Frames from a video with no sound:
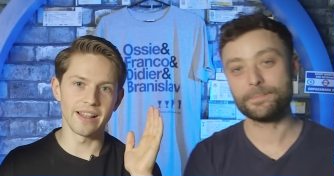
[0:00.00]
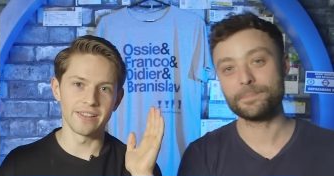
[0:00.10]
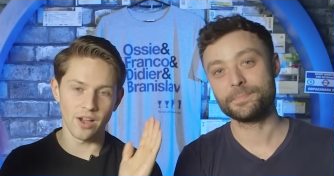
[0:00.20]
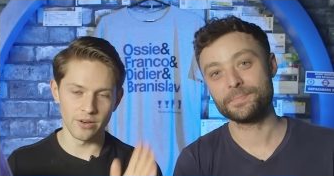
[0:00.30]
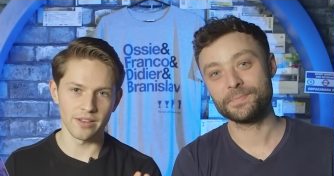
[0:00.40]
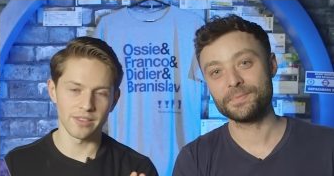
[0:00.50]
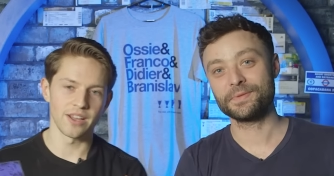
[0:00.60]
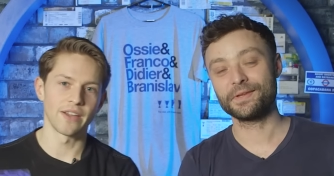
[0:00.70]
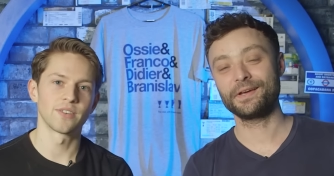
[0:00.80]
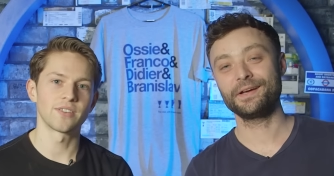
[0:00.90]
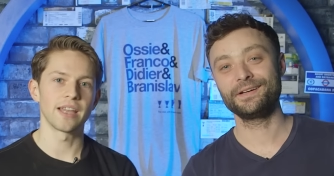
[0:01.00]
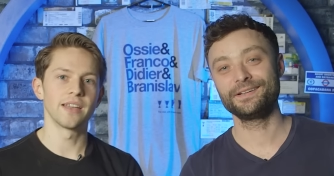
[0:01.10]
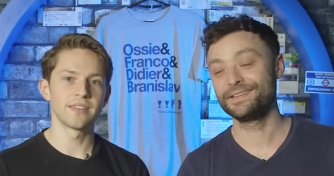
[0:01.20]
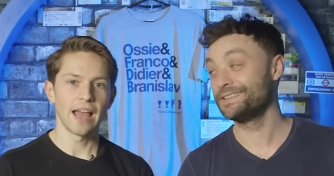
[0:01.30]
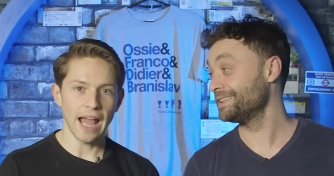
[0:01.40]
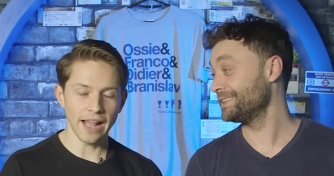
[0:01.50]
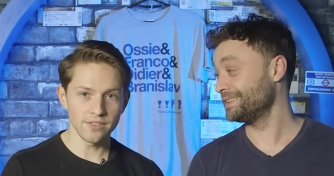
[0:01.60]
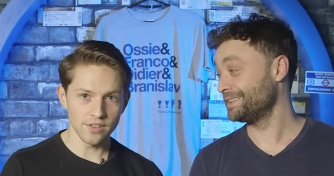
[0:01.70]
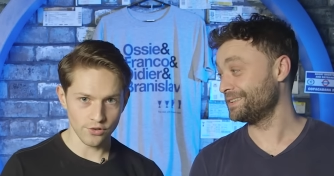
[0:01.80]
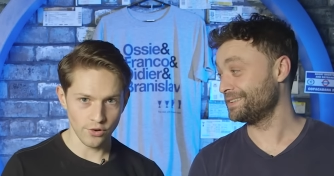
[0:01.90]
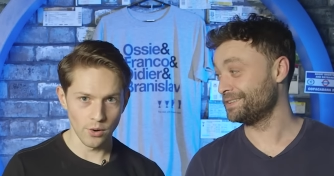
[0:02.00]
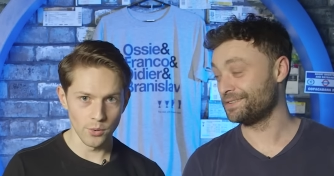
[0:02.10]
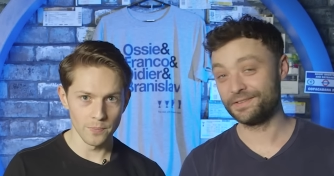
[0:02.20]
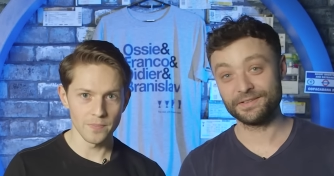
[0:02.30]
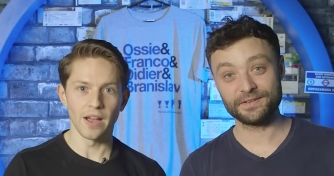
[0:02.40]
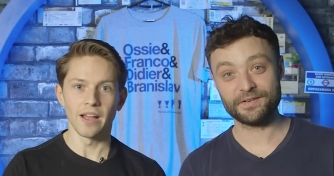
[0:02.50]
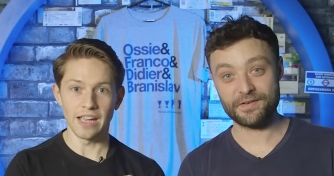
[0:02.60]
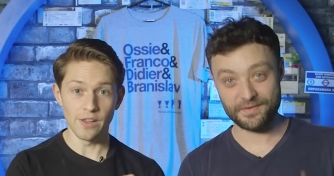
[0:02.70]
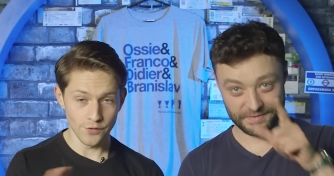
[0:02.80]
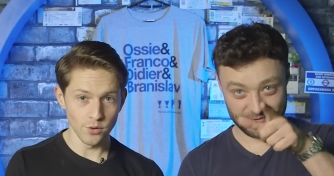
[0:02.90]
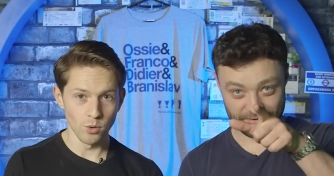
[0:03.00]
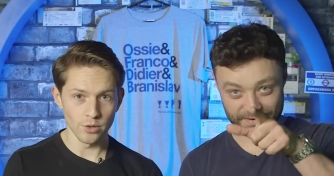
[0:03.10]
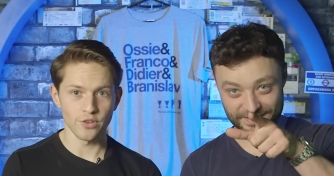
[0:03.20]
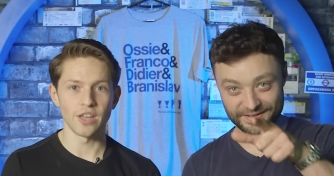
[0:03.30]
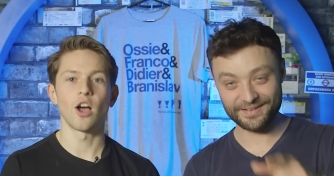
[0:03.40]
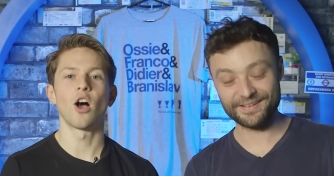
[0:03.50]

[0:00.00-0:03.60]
Speaker 1: The only other thing I have to say is anti-troll. If you're watching,